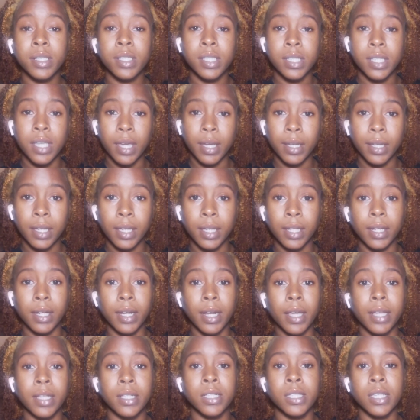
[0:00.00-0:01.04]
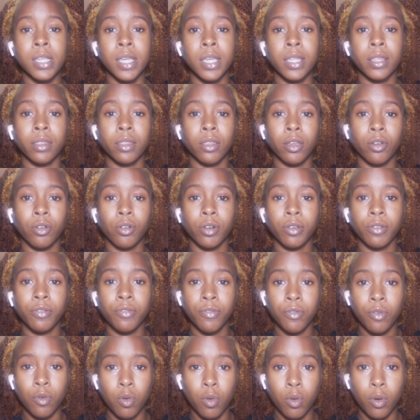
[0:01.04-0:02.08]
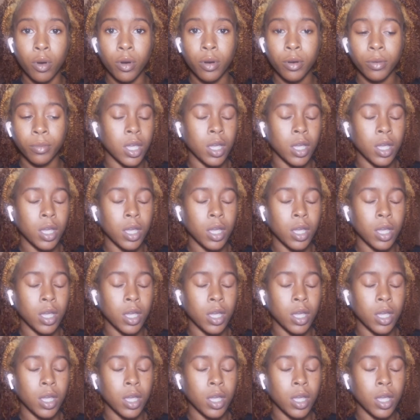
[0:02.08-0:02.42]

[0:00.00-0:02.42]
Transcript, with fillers: 1934,